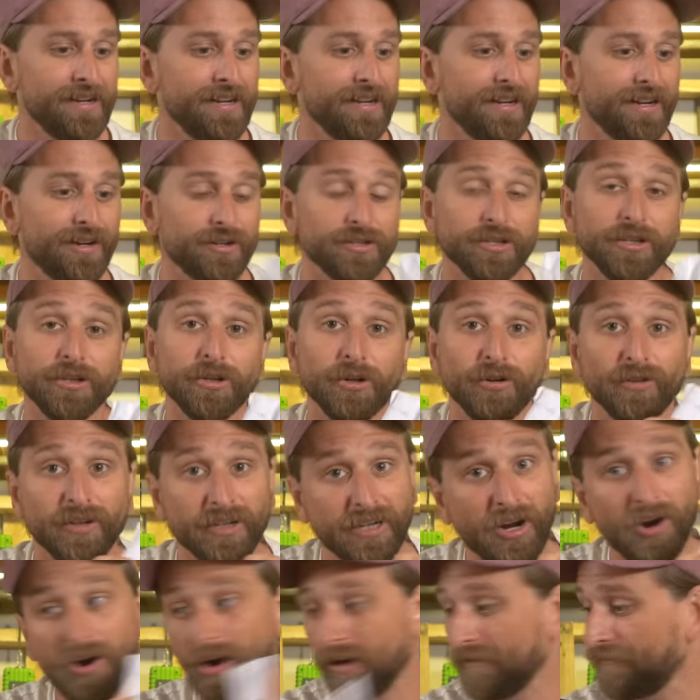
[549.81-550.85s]
Here's a little
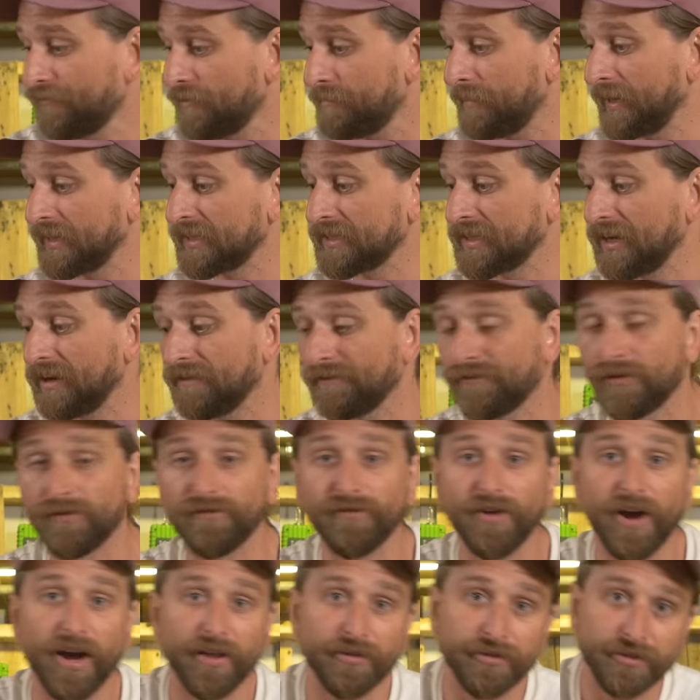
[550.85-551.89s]
card from my son for
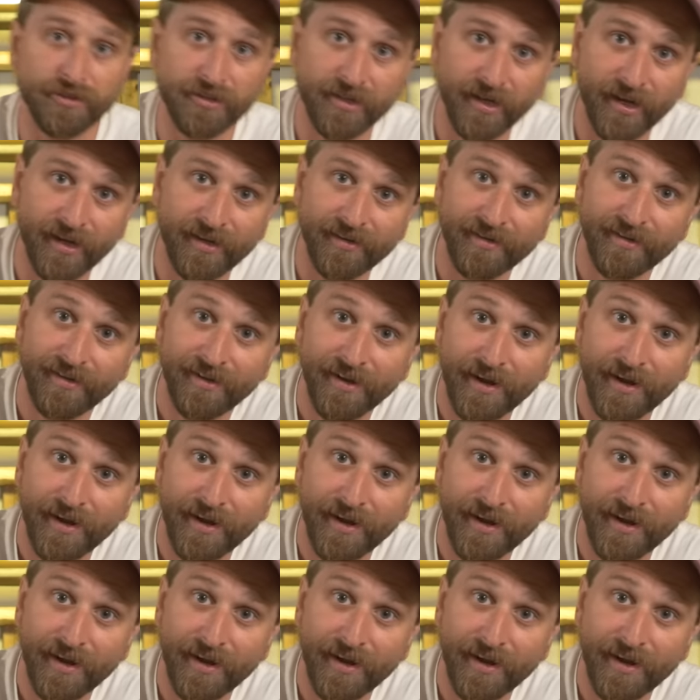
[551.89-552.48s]
Father's Day.